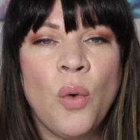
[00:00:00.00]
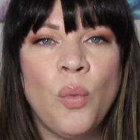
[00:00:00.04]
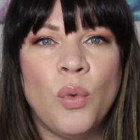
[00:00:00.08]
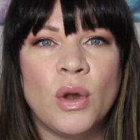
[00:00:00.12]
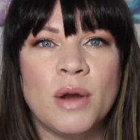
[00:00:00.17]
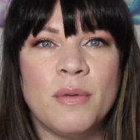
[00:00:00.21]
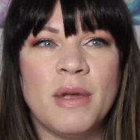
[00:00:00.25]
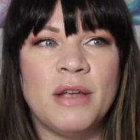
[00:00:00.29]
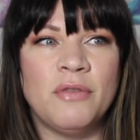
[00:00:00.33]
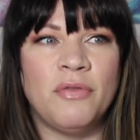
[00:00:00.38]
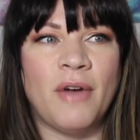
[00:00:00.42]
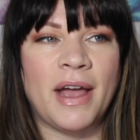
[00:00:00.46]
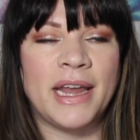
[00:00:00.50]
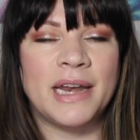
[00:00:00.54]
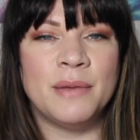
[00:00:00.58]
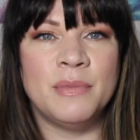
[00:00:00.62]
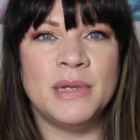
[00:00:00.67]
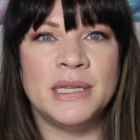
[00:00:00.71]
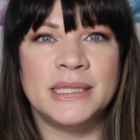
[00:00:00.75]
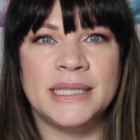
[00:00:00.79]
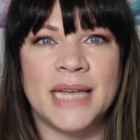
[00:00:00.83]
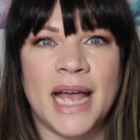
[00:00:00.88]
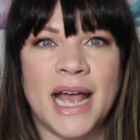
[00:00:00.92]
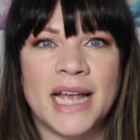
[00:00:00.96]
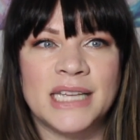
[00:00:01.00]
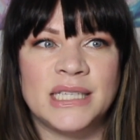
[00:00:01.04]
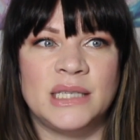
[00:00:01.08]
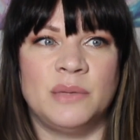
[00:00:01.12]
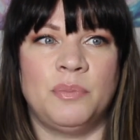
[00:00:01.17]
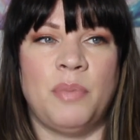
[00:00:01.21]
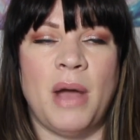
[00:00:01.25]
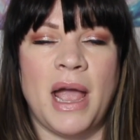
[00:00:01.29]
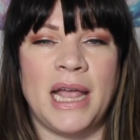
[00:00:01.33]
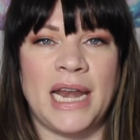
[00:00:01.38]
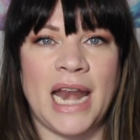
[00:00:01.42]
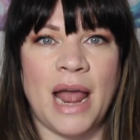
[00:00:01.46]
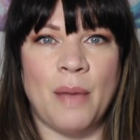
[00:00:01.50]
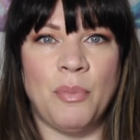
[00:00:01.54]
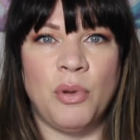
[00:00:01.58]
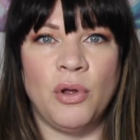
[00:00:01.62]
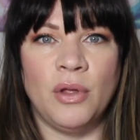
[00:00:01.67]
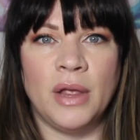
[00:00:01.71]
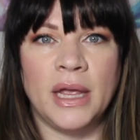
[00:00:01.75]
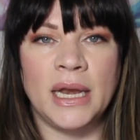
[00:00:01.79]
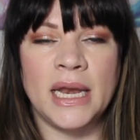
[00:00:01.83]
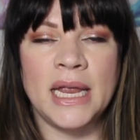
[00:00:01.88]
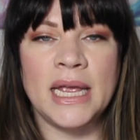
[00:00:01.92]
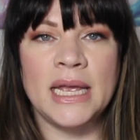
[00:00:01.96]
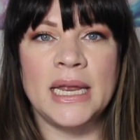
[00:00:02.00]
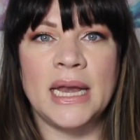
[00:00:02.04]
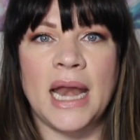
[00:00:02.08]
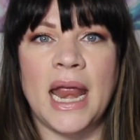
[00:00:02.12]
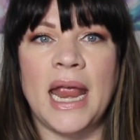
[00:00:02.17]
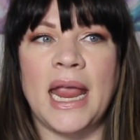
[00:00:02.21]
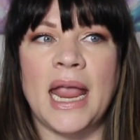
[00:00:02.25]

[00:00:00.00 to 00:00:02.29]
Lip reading: One of my vitamins has pineapple in it,